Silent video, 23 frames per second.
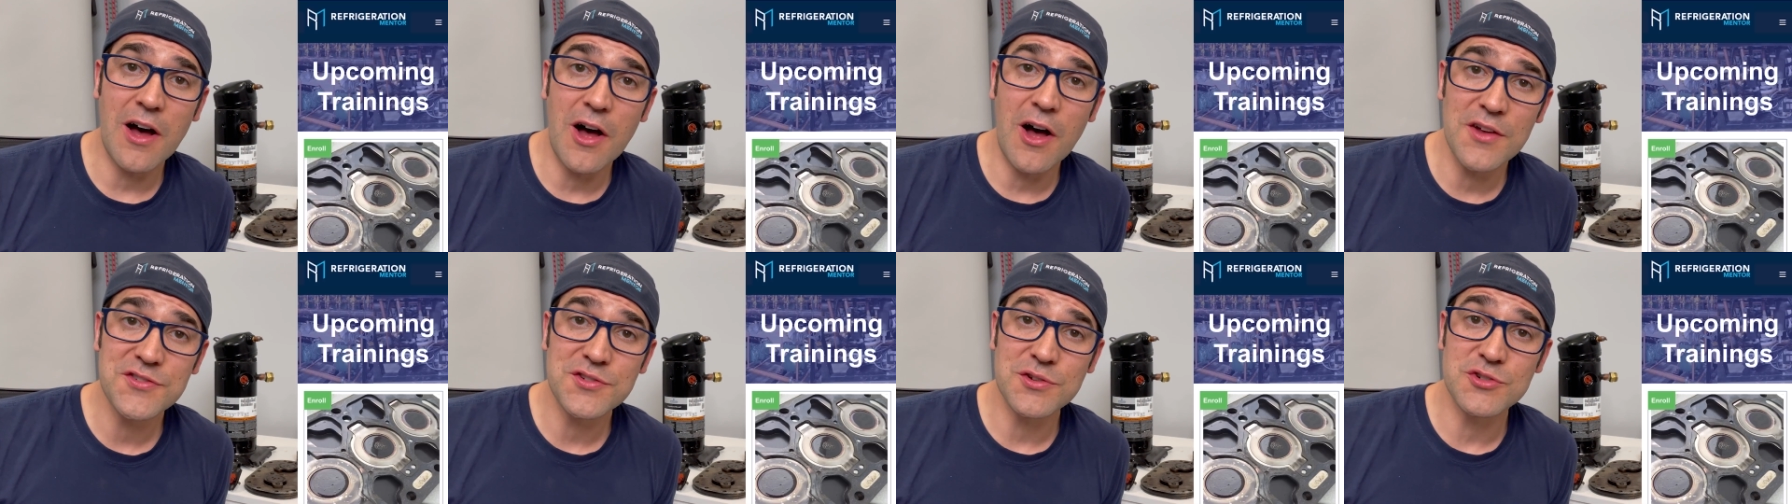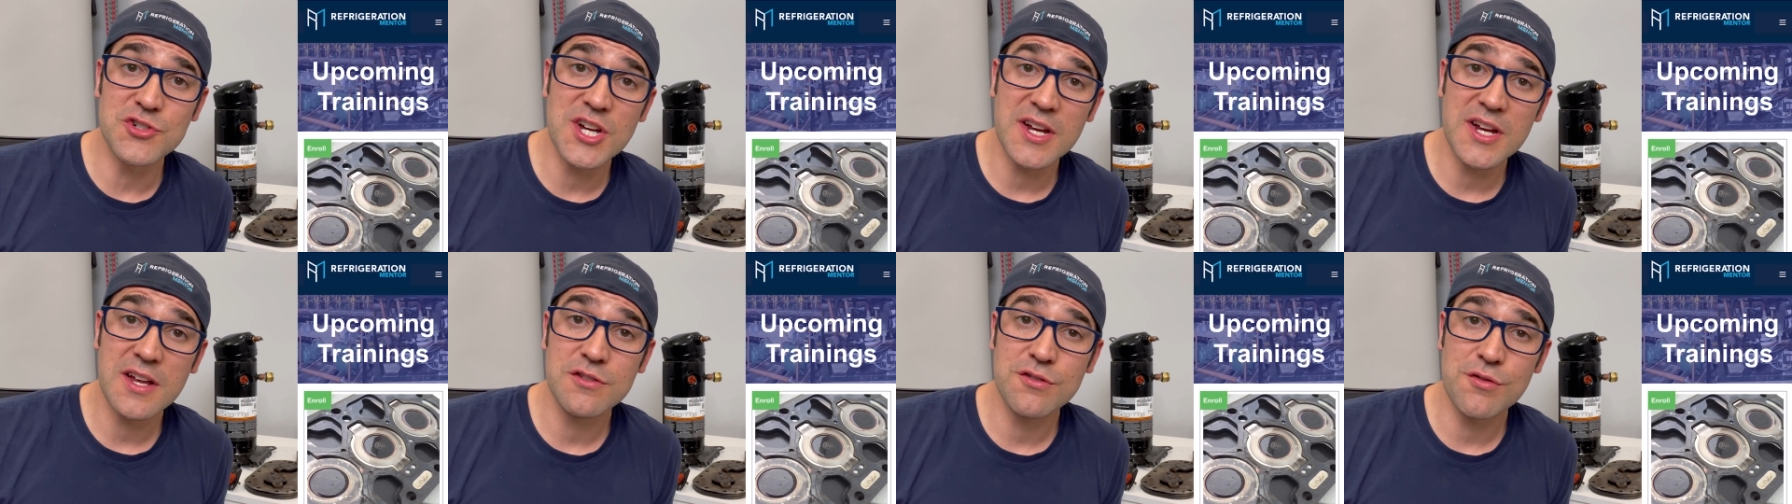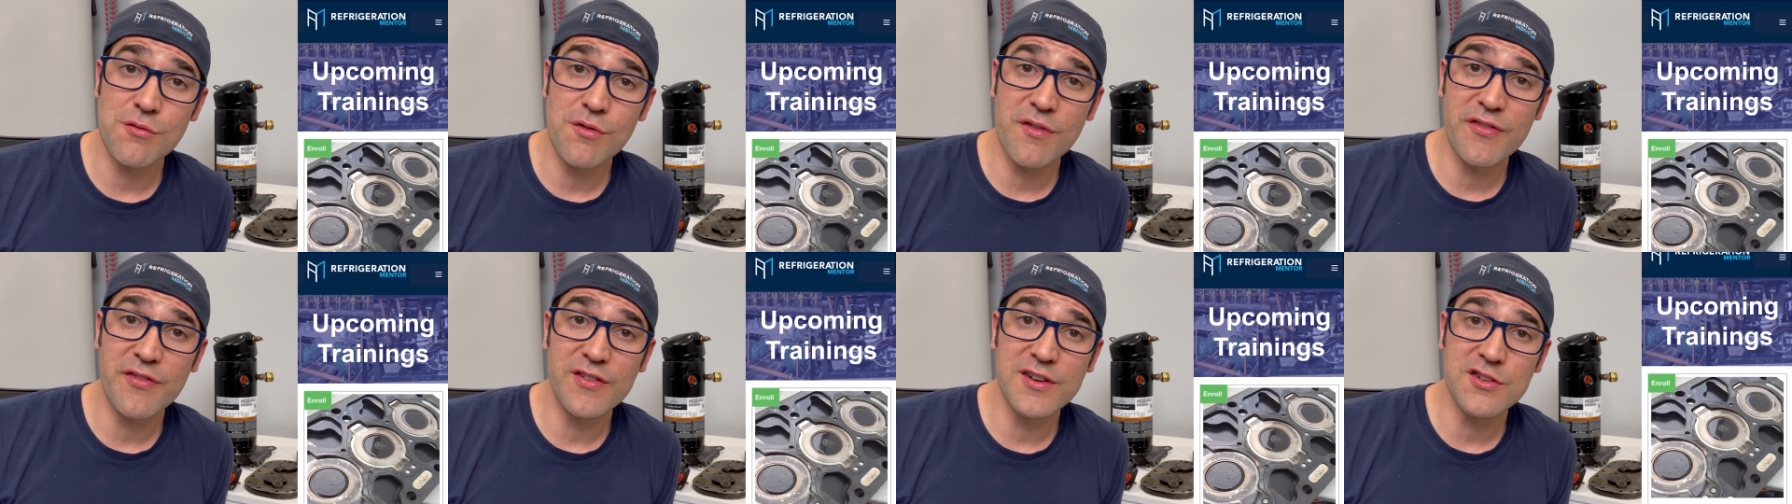Also, check out the
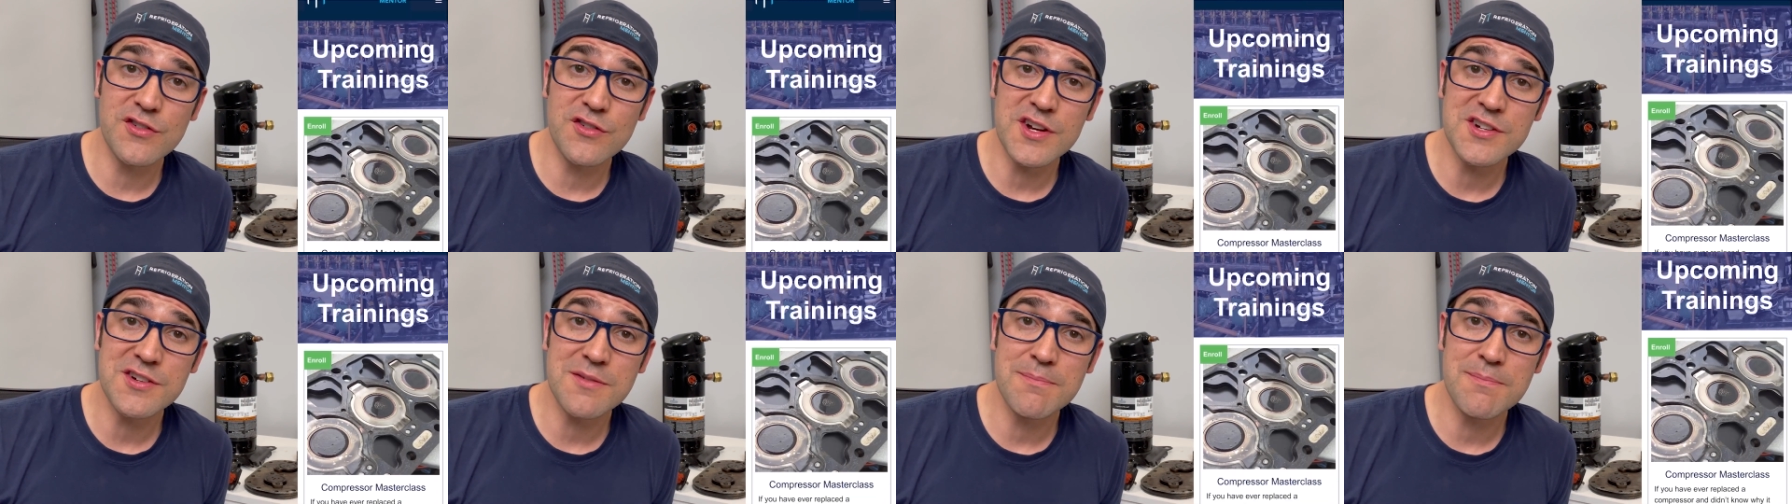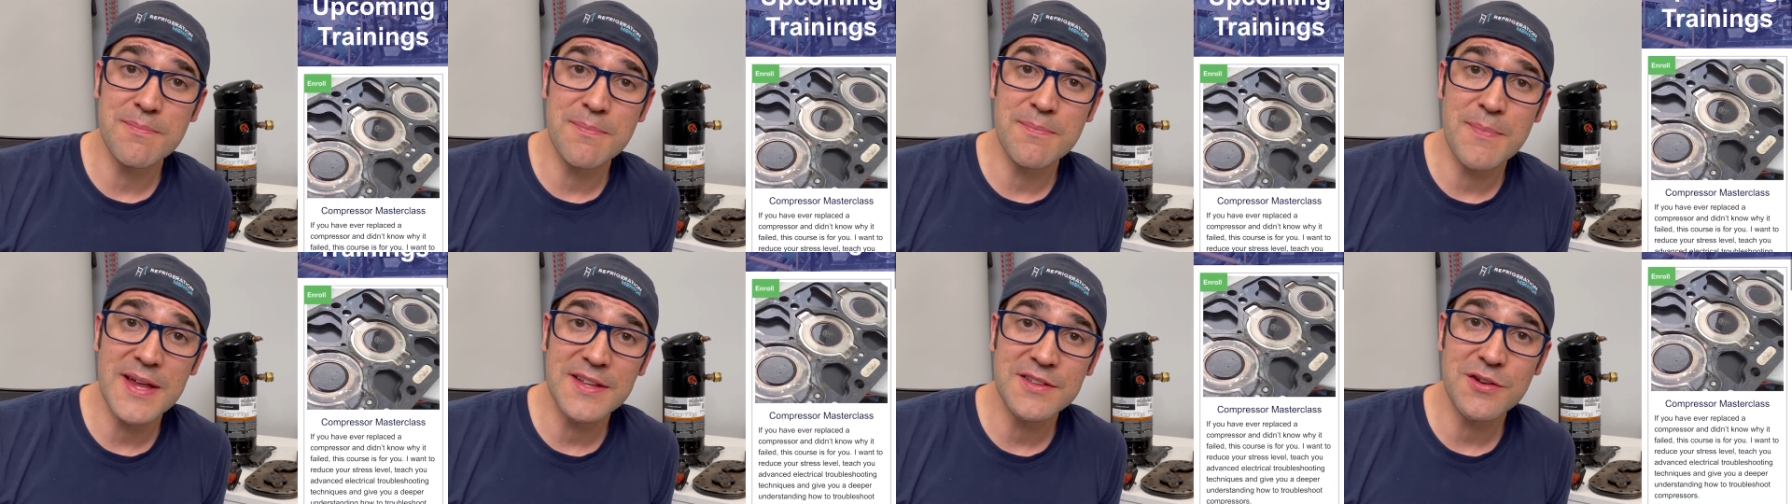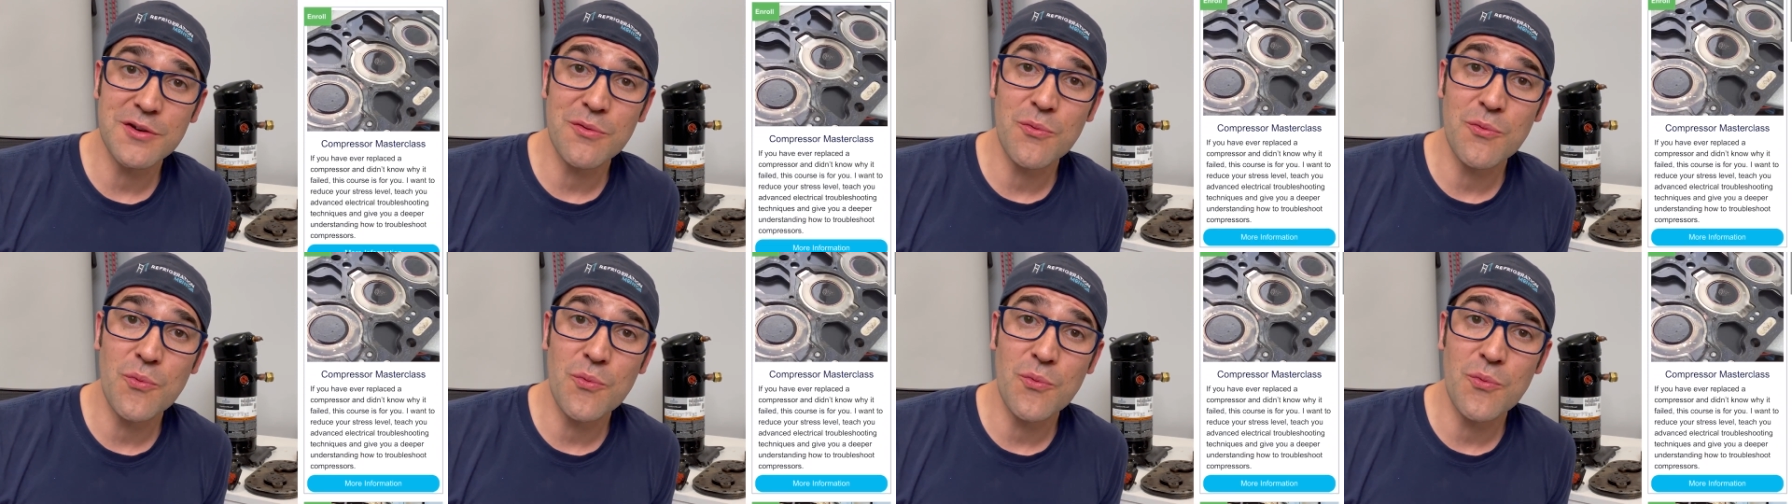Refrigeration Mentor